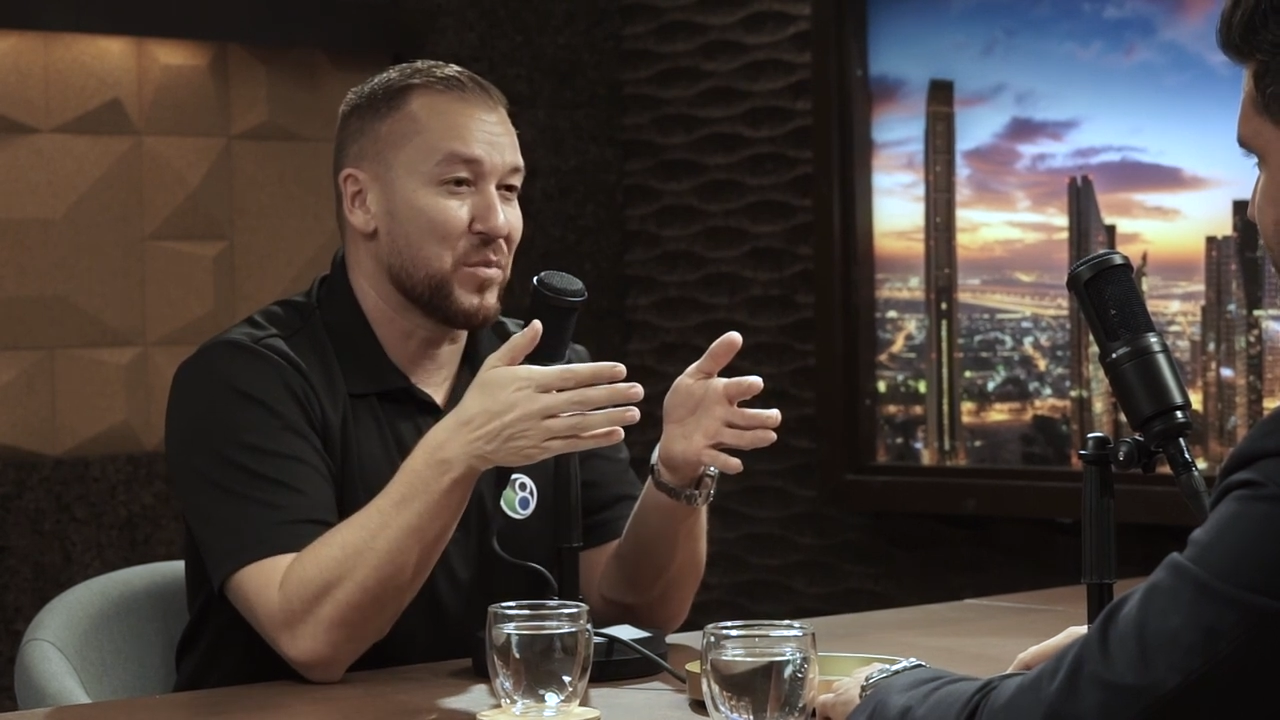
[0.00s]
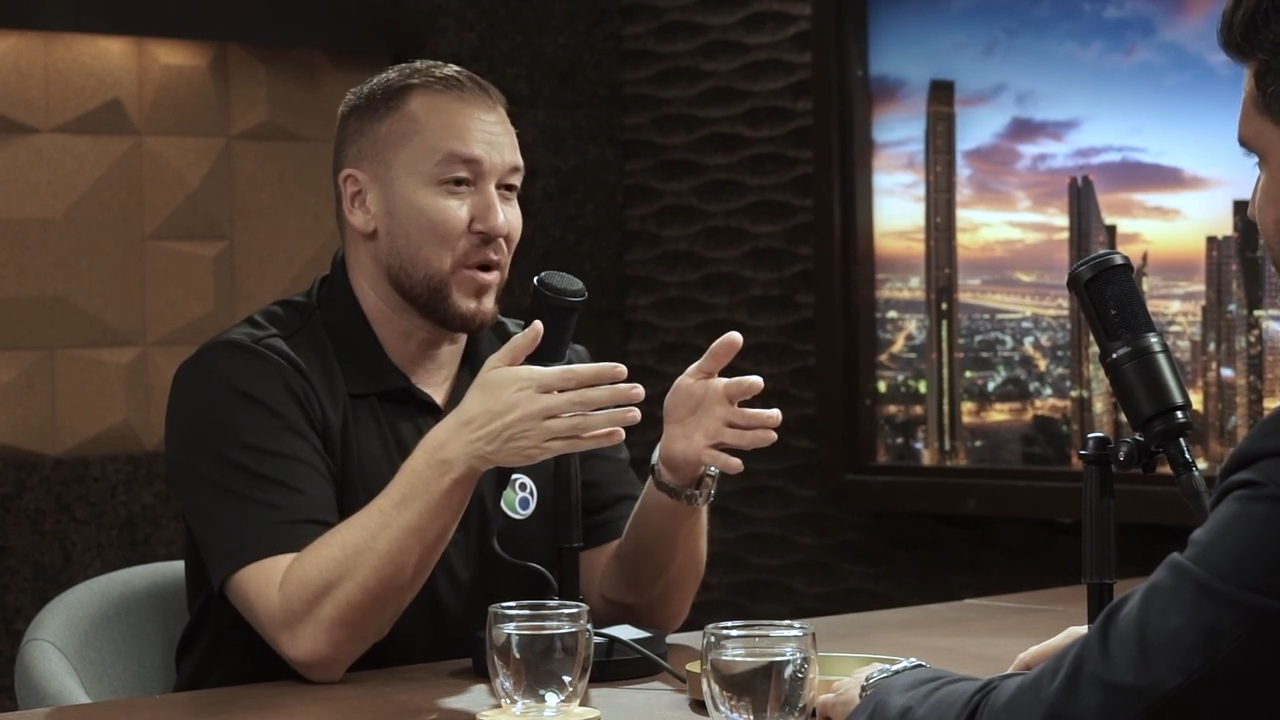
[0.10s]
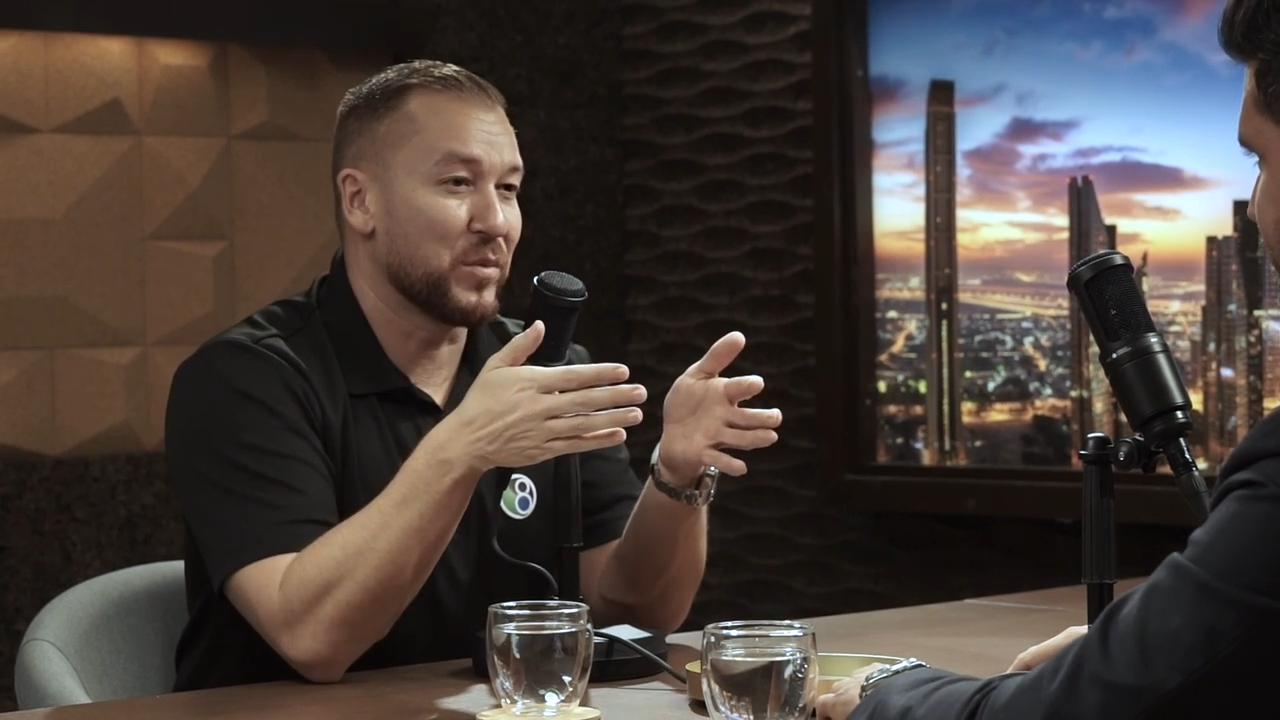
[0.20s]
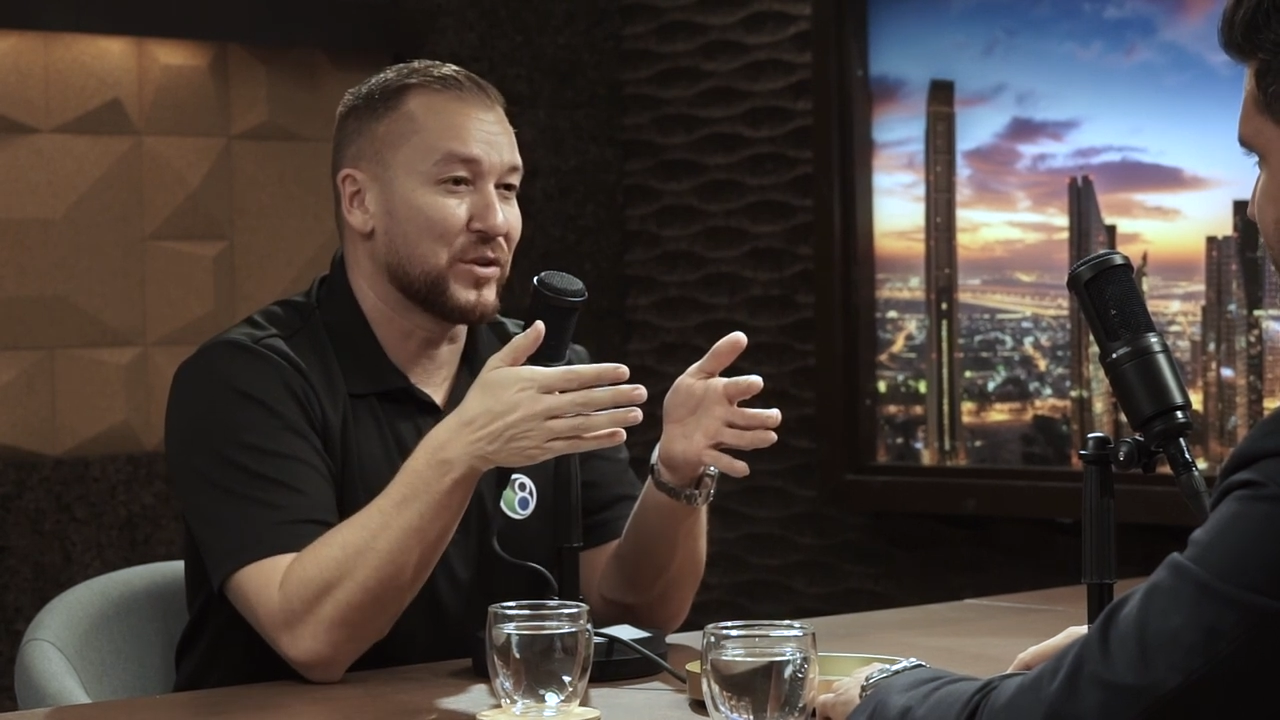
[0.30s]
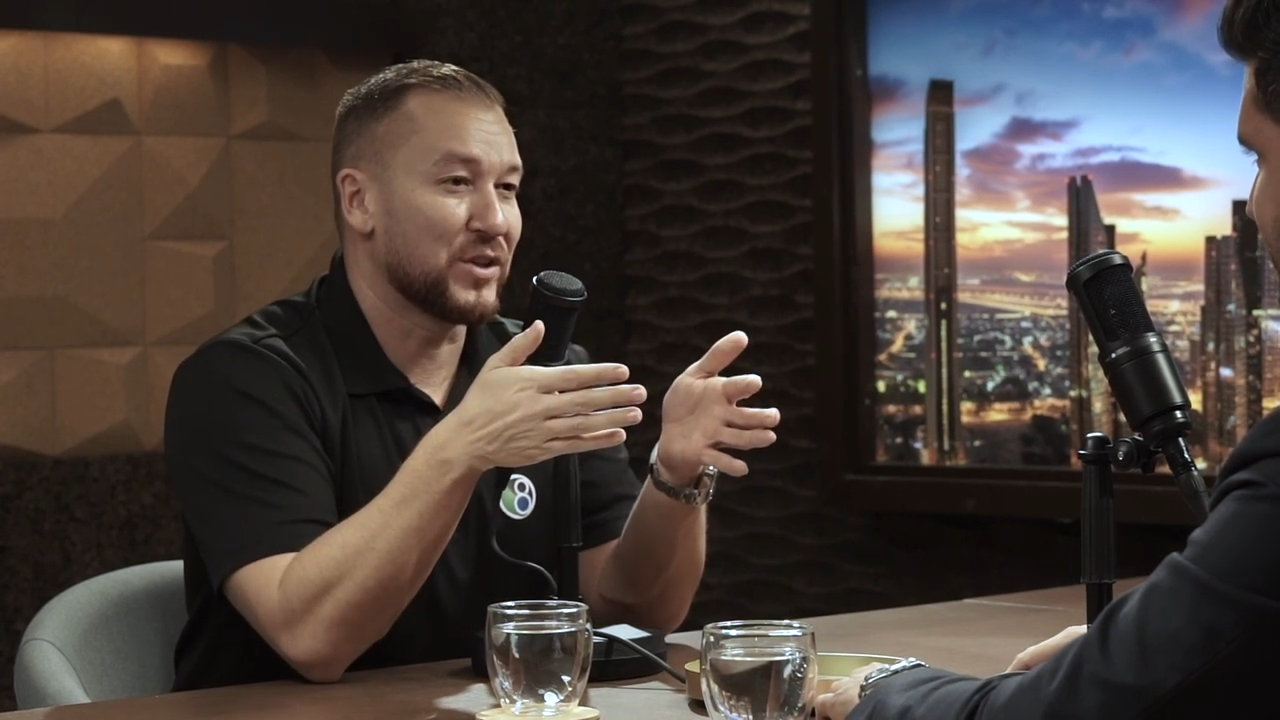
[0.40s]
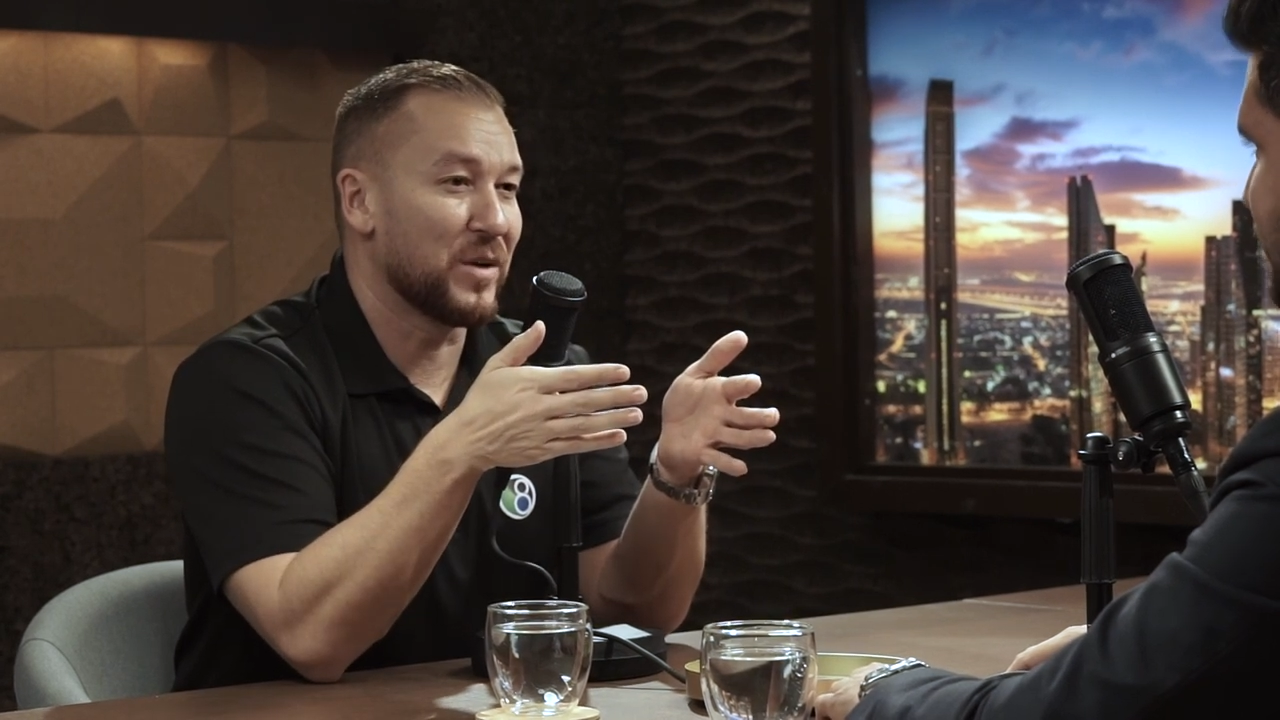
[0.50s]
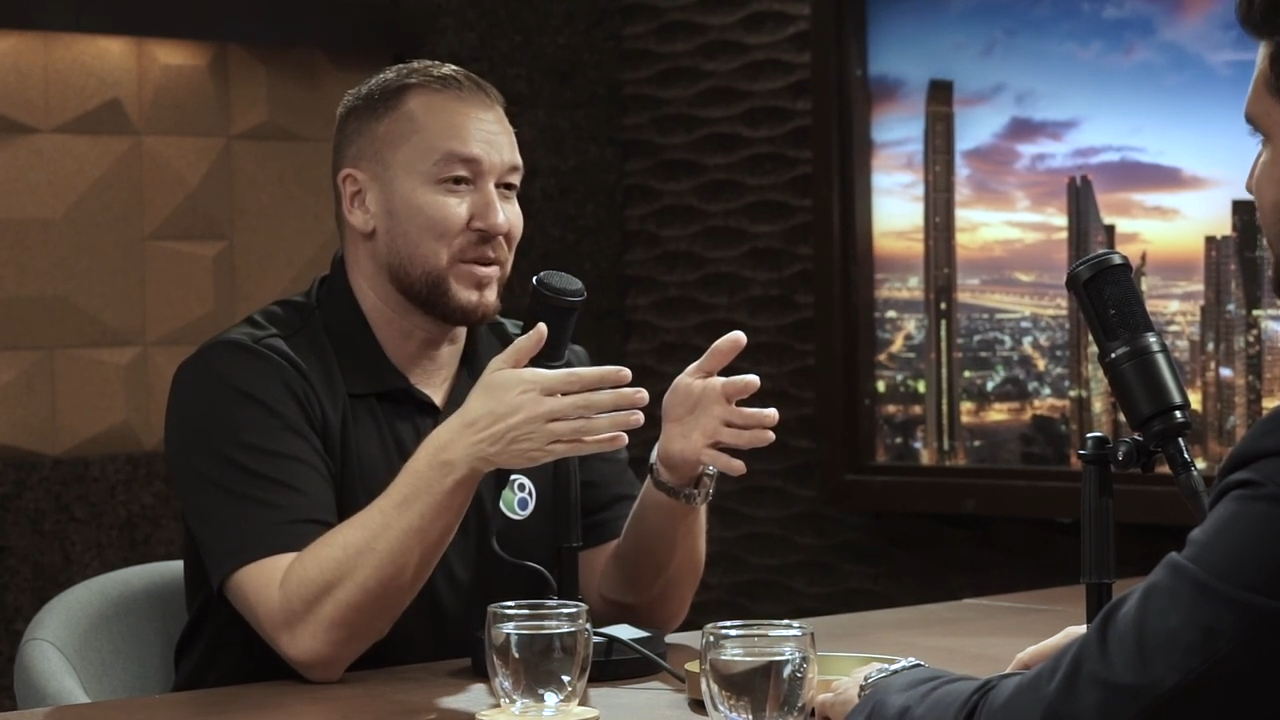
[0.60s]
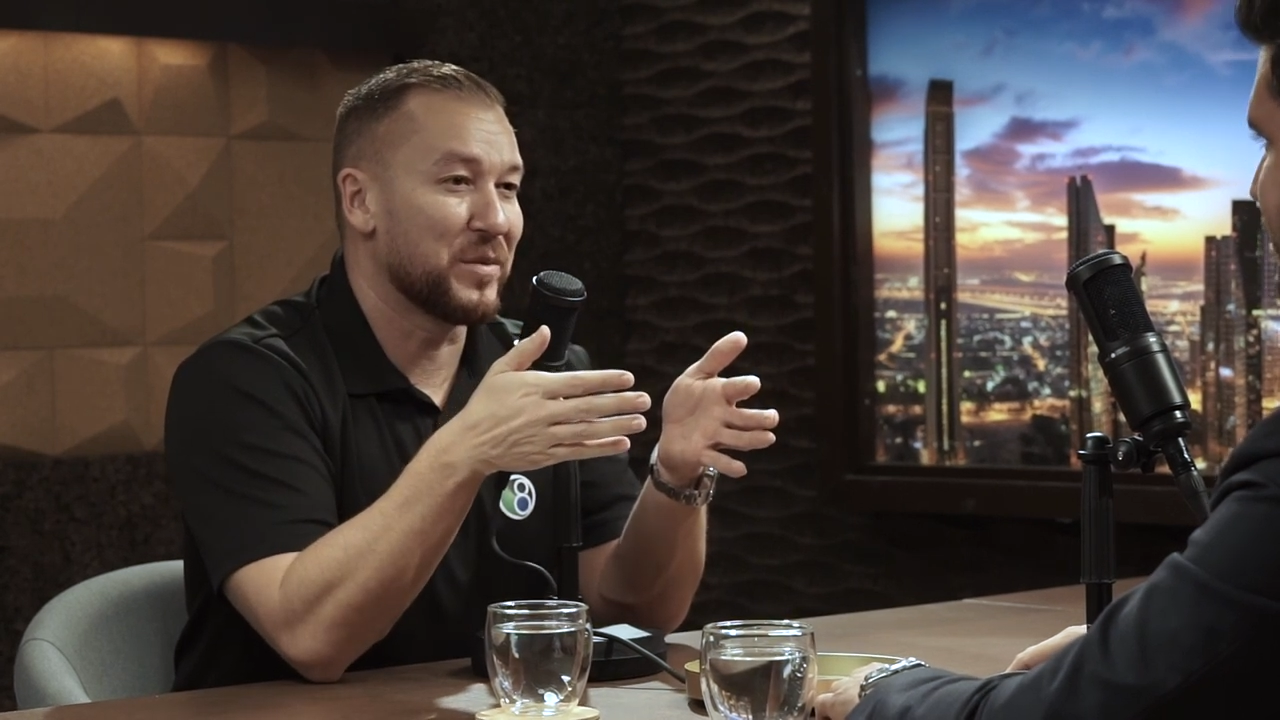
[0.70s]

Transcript: barbershop